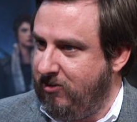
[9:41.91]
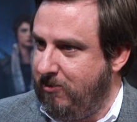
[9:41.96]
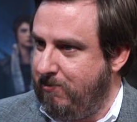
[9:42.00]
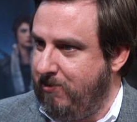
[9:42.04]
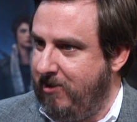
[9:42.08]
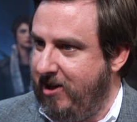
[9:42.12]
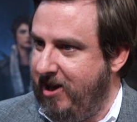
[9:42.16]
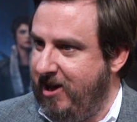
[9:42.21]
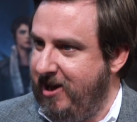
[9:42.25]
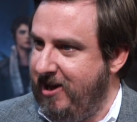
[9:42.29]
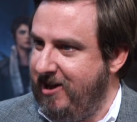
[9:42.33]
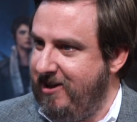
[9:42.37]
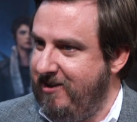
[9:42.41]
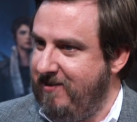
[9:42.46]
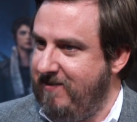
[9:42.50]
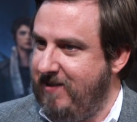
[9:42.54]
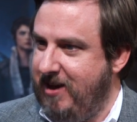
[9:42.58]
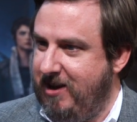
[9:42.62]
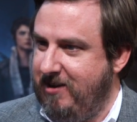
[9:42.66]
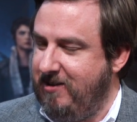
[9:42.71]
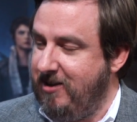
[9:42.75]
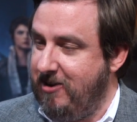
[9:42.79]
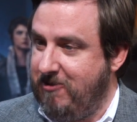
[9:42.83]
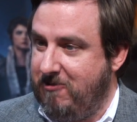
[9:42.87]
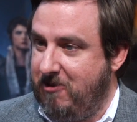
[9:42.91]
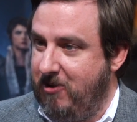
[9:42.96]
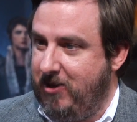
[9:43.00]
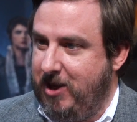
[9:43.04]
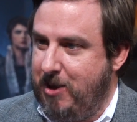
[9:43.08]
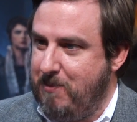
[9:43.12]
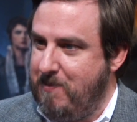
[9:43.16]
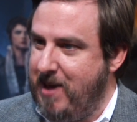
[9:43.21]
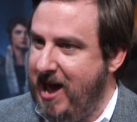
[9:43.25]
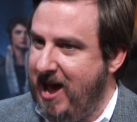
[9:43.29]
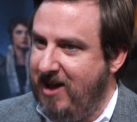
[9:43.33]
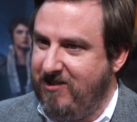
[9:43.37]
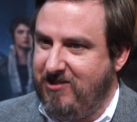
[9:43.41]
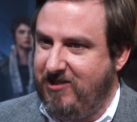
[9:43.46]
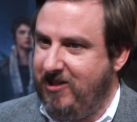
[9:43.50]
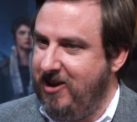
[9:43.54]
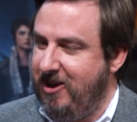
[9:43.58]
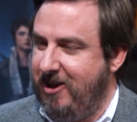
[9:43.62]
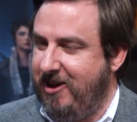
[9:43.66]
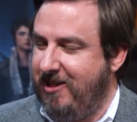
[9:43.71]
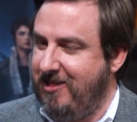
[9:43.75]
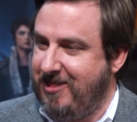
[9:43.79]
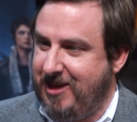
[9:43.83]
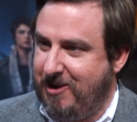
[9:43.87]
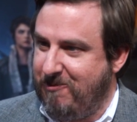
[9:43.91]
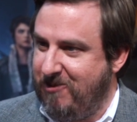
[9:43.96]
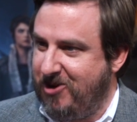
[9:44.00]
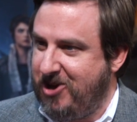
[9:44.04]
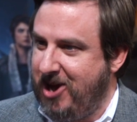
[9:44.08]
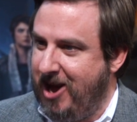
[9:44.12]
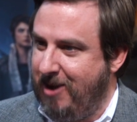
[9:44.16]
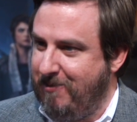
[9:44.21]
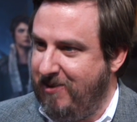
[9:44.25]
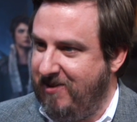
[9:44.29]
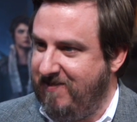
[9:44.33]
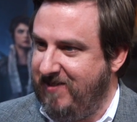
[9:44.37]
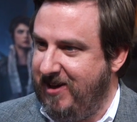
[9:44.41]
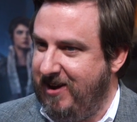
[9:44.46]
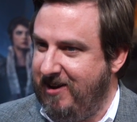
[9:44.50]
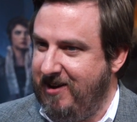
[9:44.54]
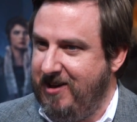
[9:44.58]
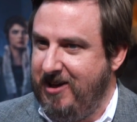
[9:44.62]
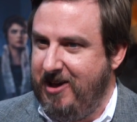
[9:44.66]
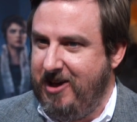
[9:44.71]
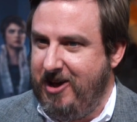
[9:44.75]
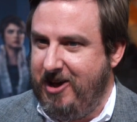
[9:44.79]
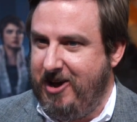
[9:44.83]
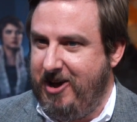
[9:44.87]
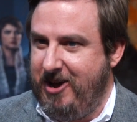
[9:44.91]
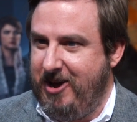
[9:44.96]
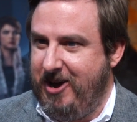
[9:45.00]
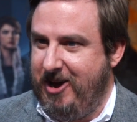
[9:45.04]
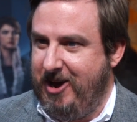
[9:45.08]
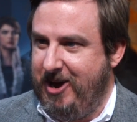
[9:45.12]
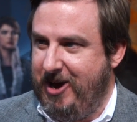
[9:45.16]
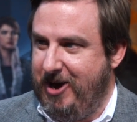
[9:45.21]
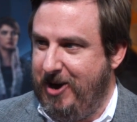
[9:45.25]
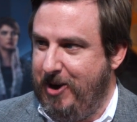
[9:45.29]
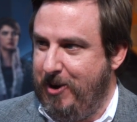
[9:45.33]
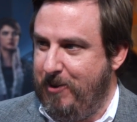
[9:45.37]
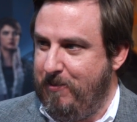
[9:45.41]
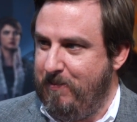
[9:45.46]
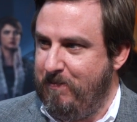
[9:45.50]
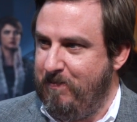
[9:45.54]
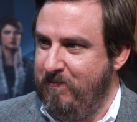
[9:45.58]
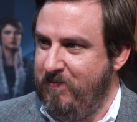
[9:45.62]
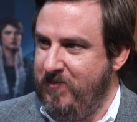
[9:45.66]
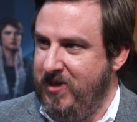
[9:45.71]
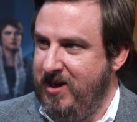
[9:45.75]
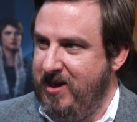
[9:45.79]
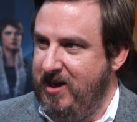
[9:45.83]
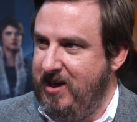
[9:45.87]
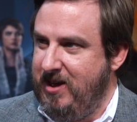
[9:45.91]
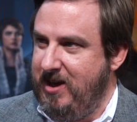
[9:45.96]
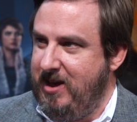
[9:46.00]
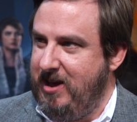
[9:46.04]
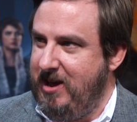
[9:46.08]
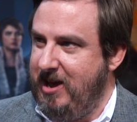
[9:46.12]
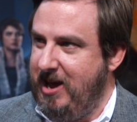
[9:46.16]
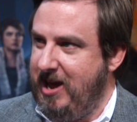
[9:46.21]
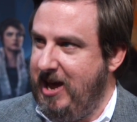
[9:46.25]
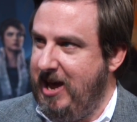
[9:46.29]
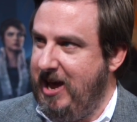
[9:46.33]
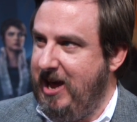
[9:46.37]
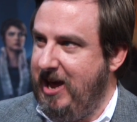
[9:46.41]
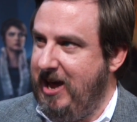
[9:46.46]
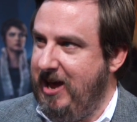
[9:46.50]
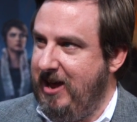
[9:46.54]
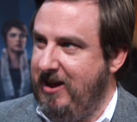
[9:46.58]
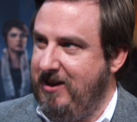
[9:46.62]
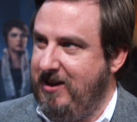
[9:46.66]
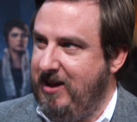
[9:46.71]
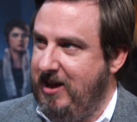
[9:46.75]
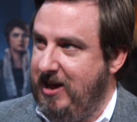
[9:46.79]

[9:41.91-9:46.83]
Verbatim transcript: to play in, and didn't really imagine that anything would come of it. Um, and